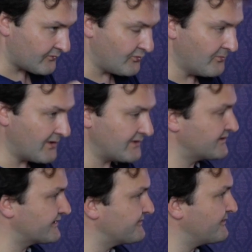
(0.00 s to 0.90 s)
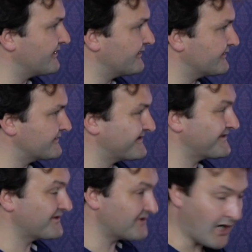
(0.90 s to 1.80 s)
too much experienced,
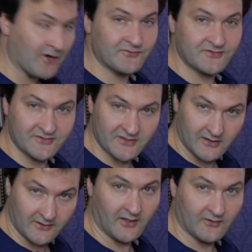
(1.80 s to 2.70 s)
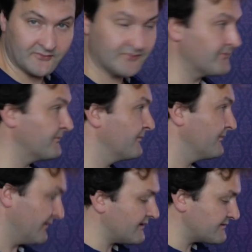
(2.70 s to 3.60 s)
counts aloud.
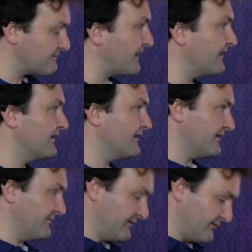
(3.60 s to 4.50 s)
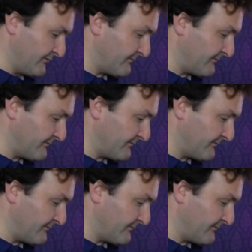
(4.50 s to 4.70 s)
Let's play it a little bit.